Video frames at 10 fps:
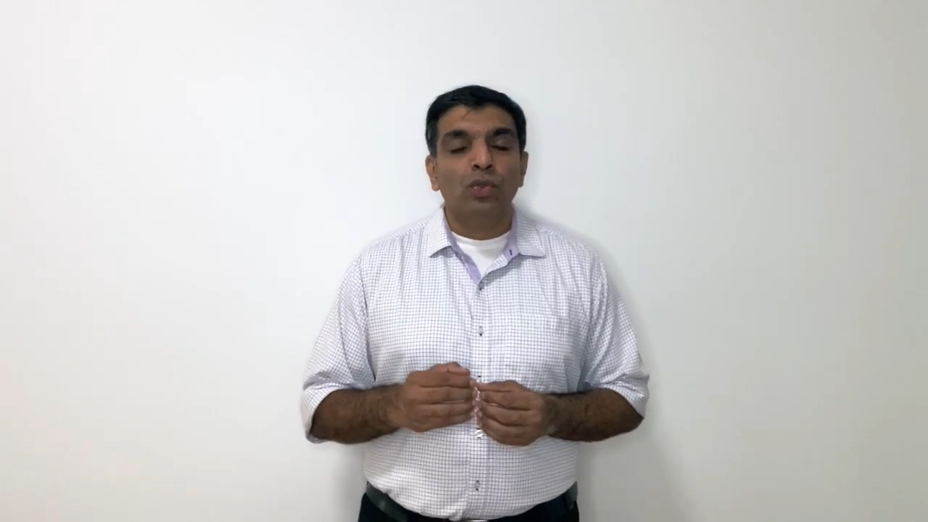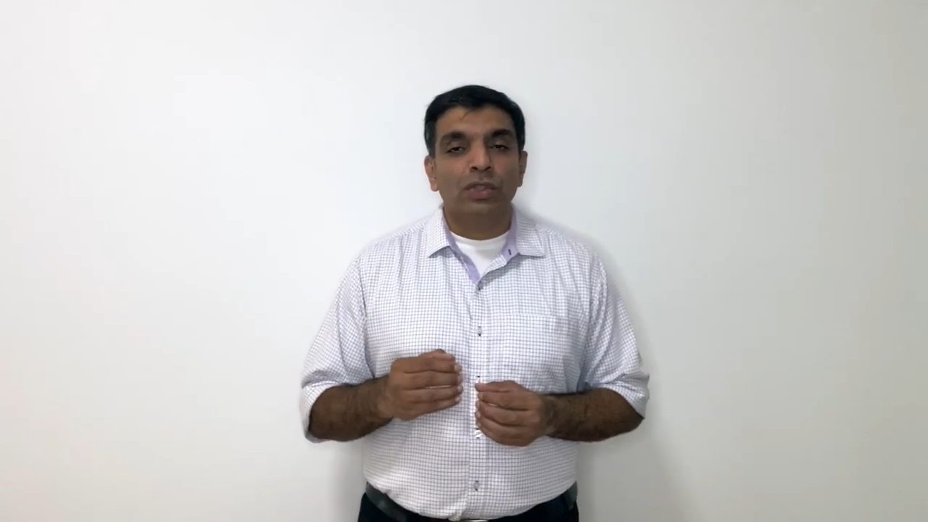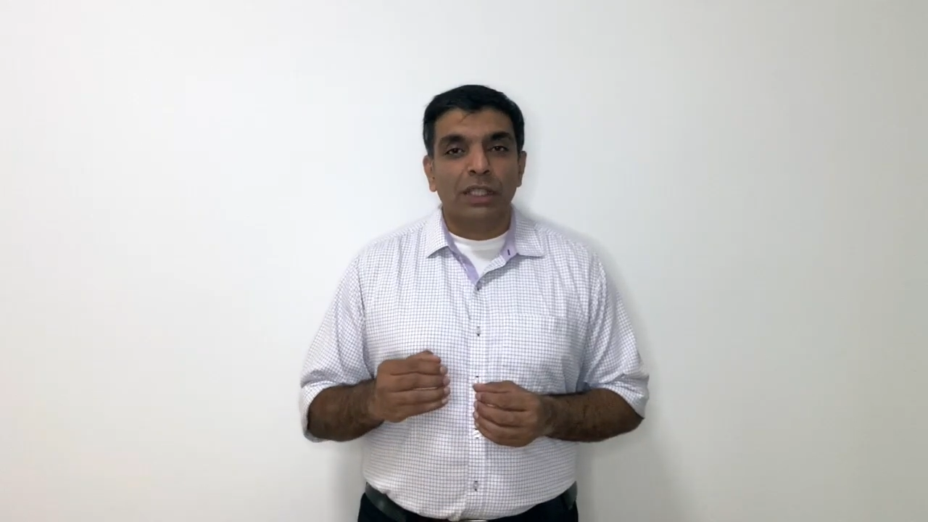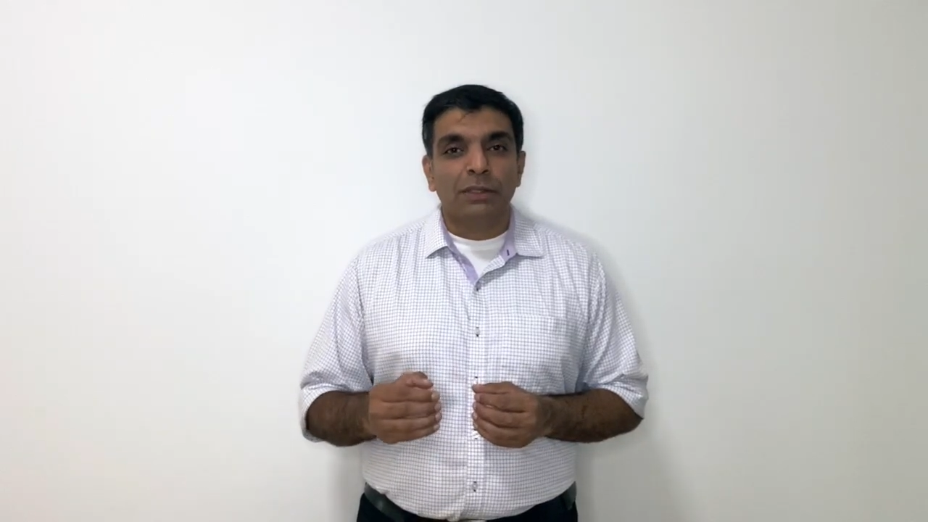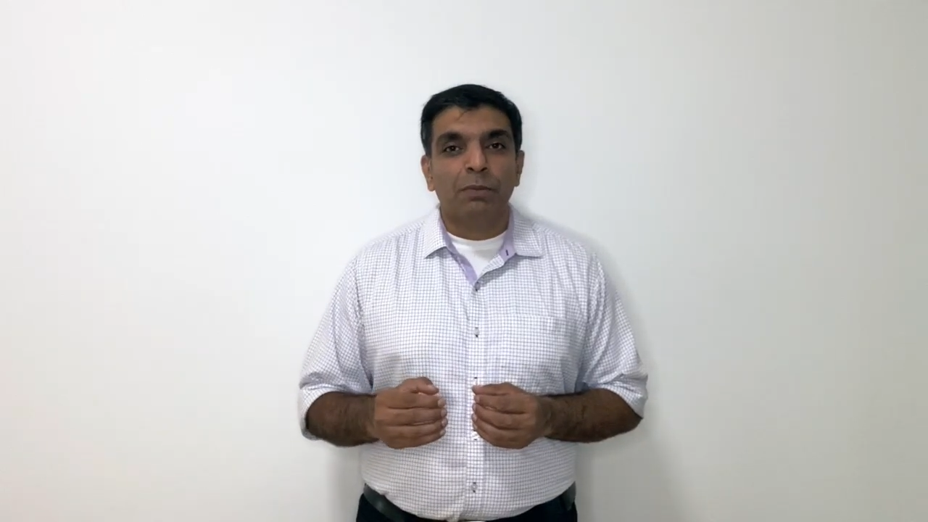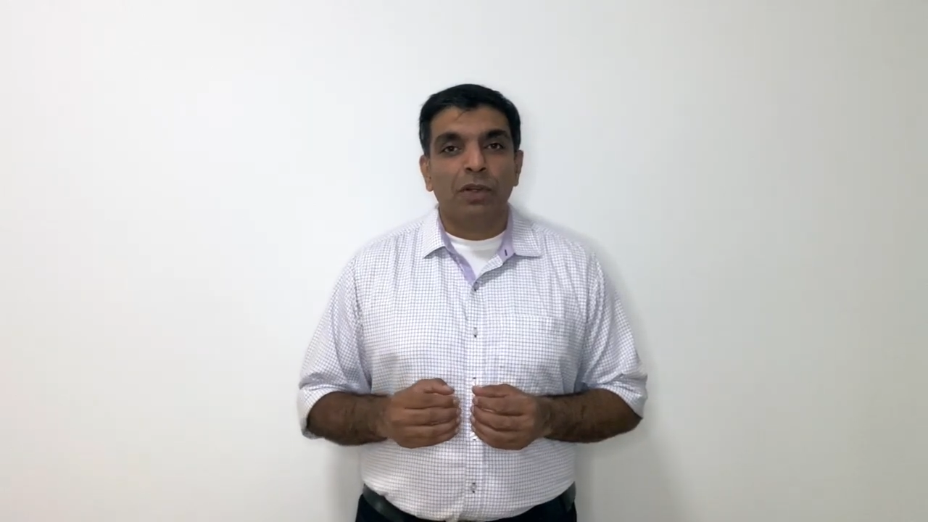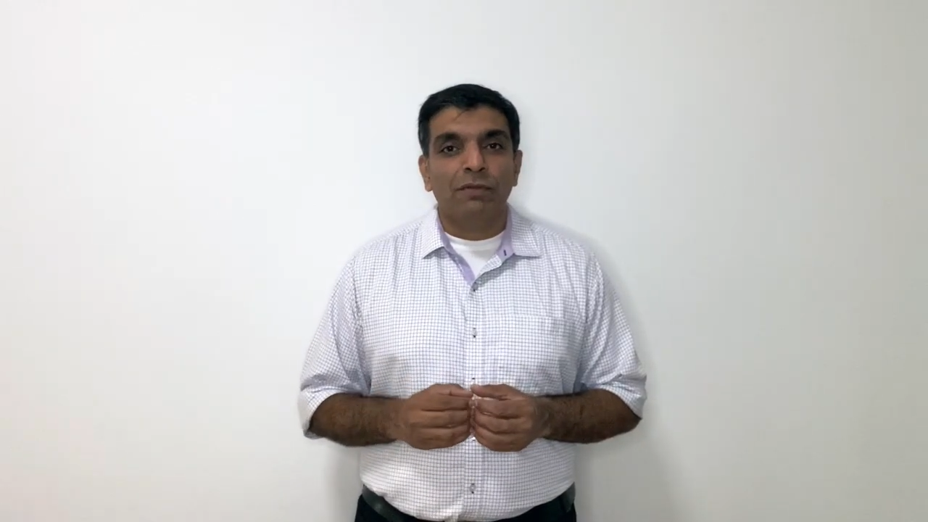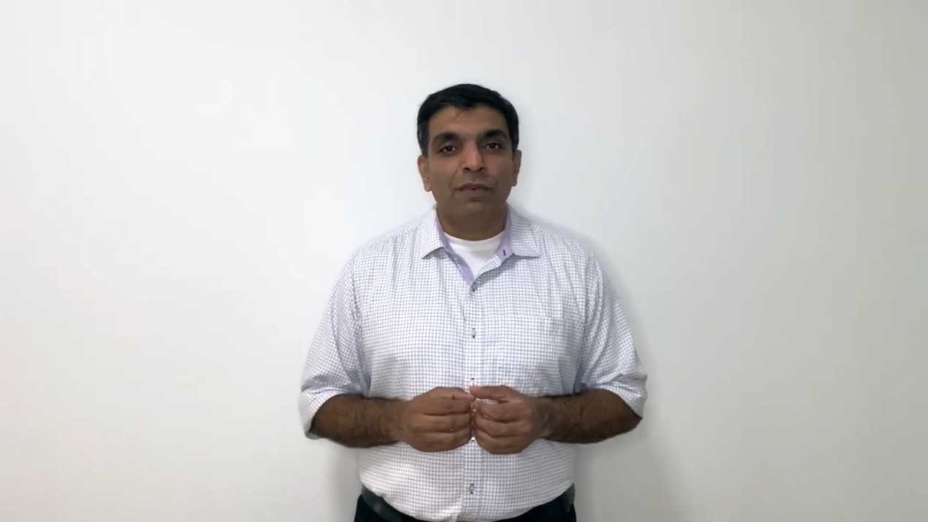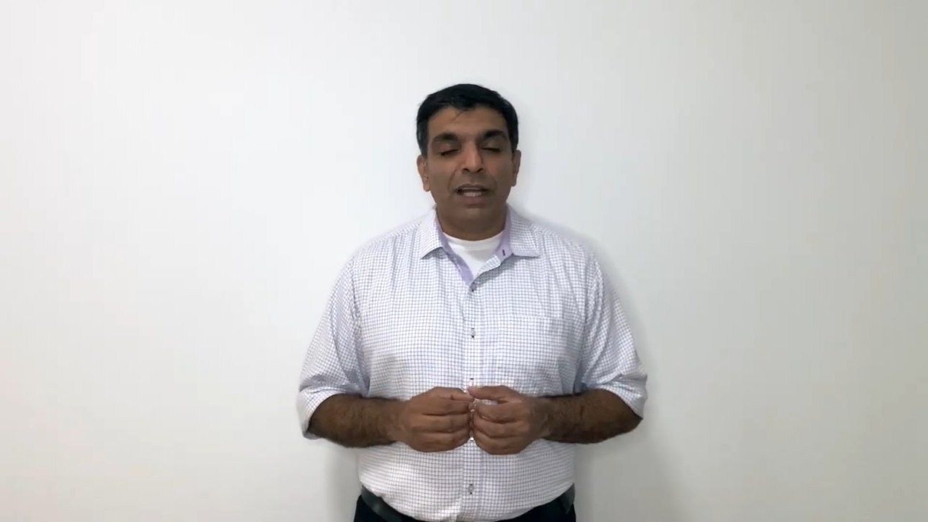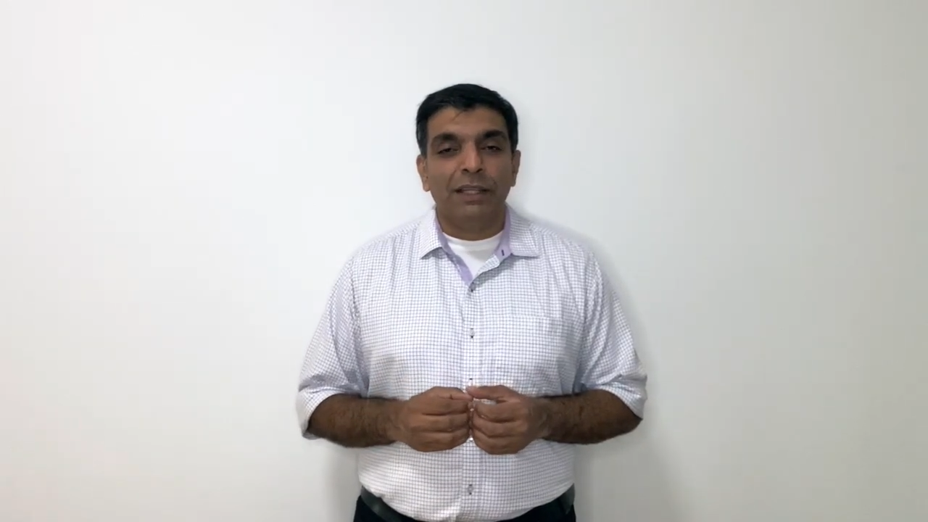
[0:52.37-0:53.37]
to
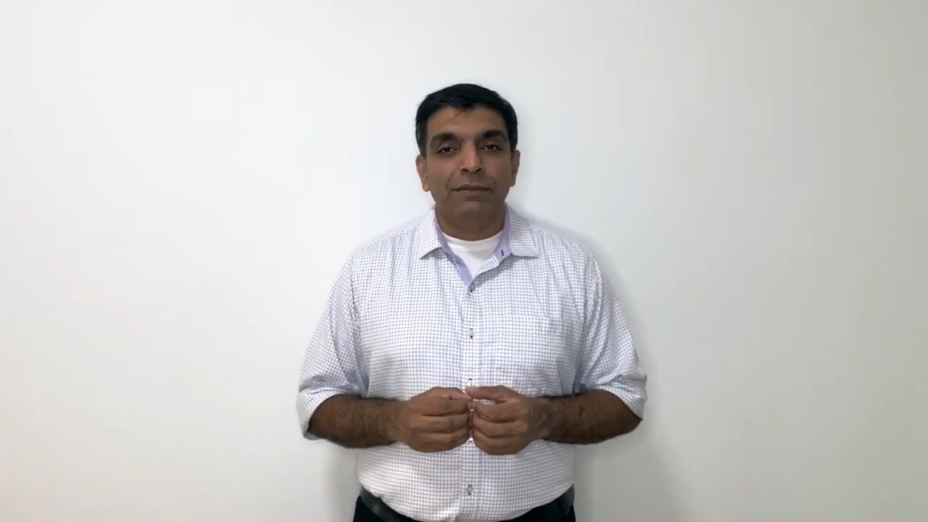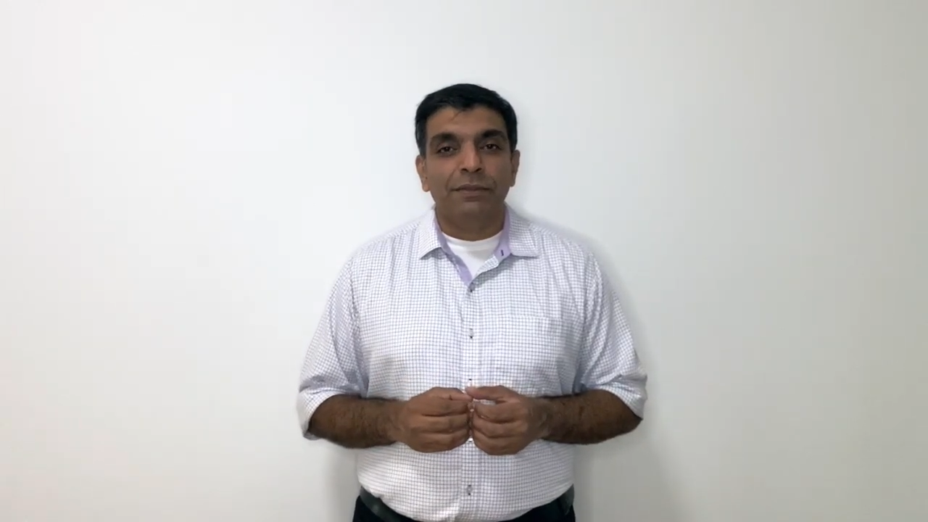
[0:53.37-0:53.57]
6.5.